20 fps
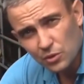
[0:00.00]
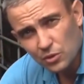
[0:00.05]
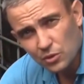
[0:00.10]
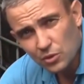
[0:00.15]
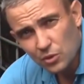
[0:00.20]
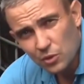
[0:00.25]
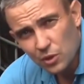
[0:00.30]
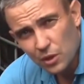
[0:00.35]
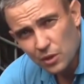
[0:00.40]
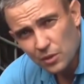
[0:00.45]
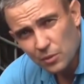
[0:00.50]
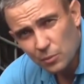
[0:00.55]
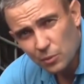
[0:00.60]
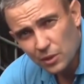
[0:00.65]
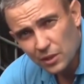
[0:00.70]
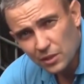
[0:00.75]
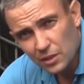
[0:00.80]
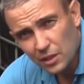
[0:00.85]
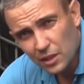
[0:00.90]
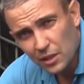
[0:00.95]
to dry
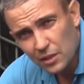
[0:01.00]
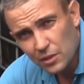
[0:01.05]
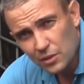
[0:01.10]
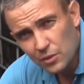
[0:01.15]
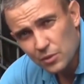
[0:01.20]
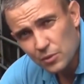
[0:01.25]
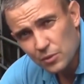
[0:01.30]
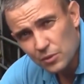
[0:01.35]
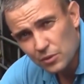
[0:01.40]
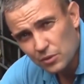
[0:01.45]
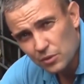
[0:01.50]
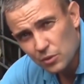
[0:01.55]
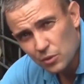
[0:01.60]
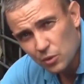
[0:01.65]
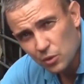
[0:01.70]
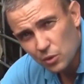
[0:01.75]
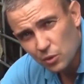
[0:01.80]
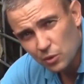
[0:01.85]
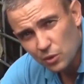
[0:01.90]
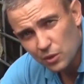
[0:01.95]
completely,
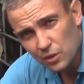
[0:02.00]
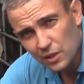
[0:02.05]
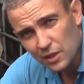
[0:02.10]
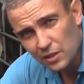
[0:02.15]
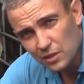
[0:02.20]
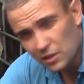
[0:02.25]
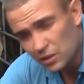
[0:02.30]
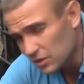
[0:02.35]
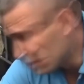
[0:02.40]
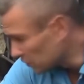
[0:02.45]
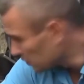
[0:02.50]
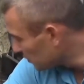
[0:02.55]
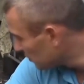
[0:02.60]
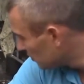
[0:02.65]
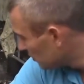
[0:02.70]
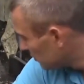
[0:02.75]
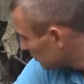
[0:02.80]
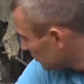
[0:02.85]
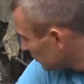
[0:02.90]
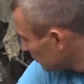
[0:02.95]
and then shake
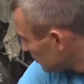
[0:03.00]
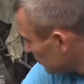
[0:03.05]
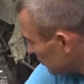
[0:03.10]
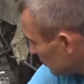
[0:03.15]
it out.